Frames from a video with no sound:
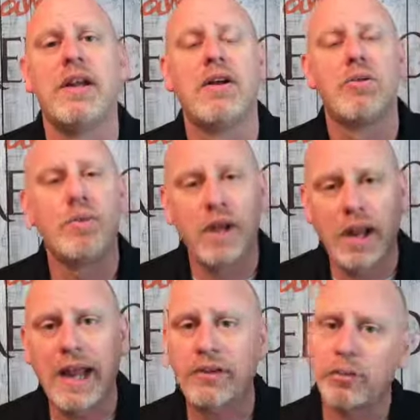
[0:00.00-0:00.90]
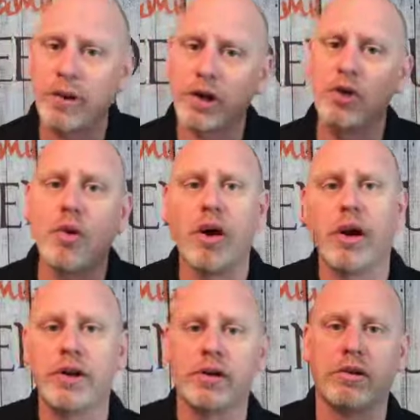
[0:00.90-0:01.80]
Realize where you
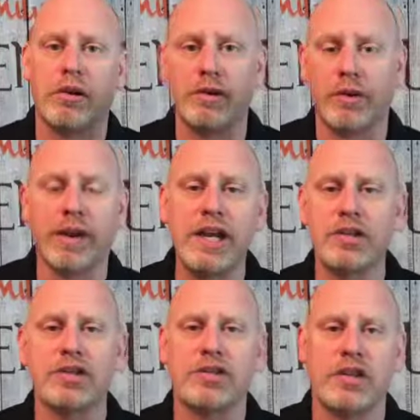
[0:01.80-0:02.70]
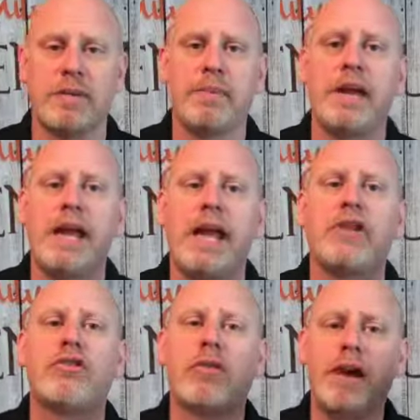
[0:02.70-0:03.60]
are in your relationship
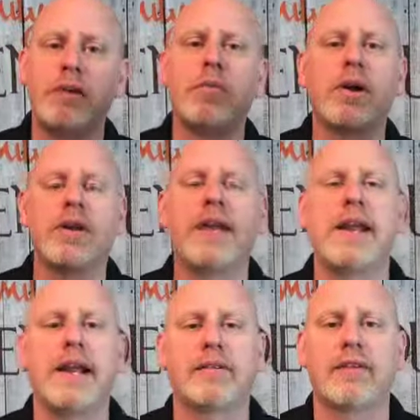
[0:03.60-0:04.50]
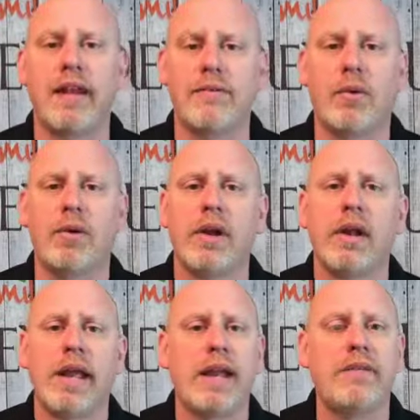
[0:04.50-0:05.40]
and try to work to that next level.
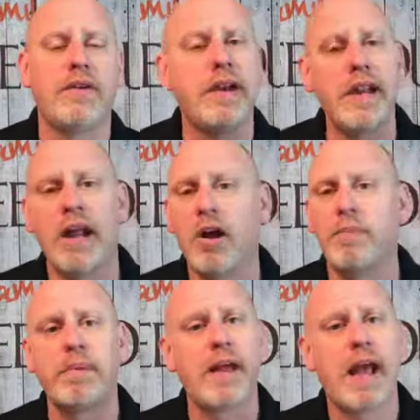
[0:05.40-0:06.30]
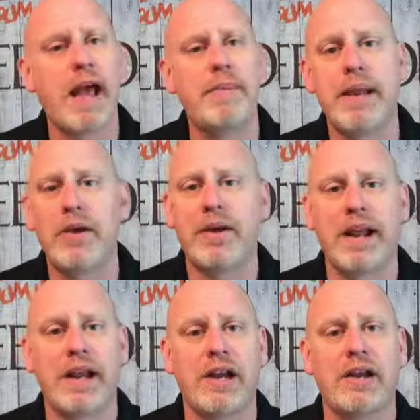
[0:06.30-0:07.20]
And if you need help, Abigail and
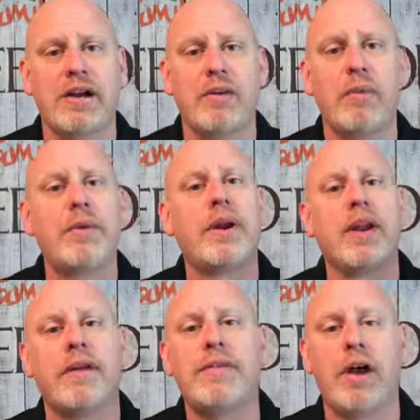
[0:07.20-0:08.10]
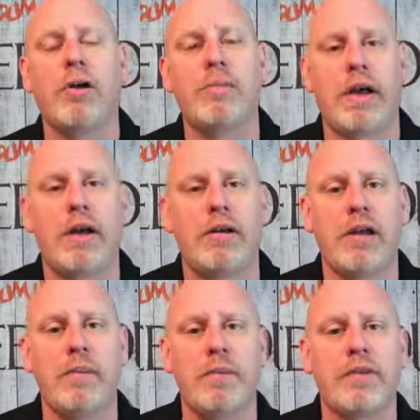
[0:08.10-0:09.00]
I here, we would love to help
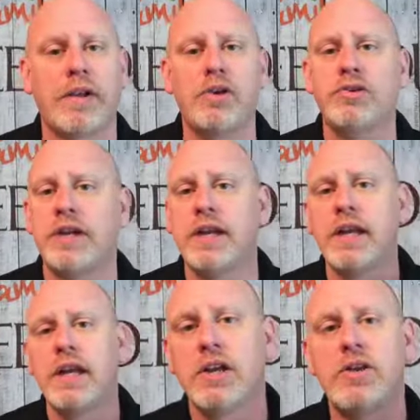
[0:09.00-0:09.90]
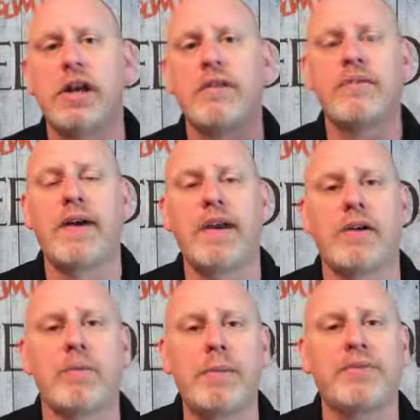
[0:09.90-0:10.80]
you with coaching. You can find
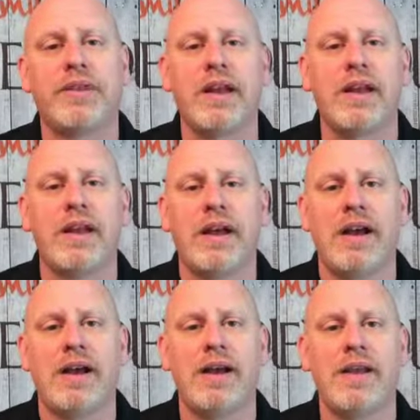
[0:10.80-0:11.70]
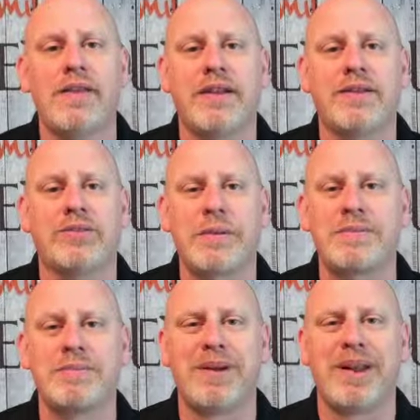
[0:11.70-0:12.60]
our website in the
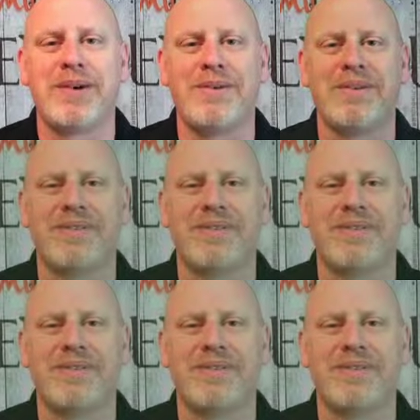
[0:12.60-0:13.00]
description below.